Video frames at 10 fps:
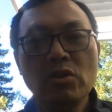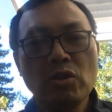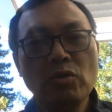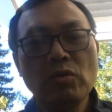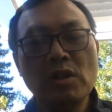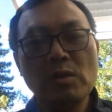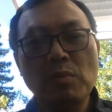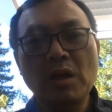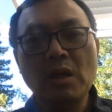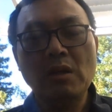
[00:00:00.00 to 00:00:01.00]
Generally
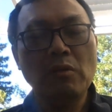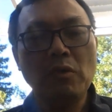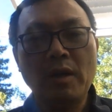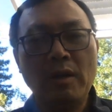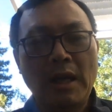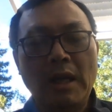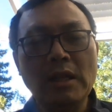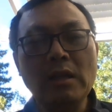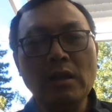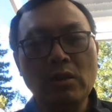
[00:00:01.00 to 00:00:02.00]
speaking, if you have
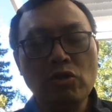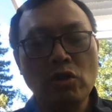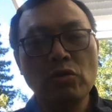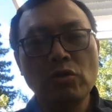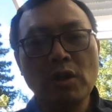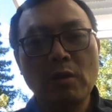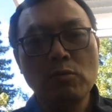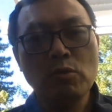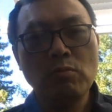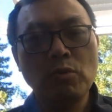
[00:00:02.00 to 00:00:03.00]
any general
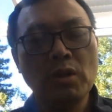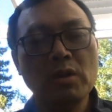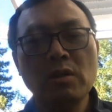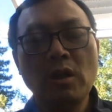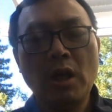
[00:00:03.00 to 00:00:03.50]
chemistry book,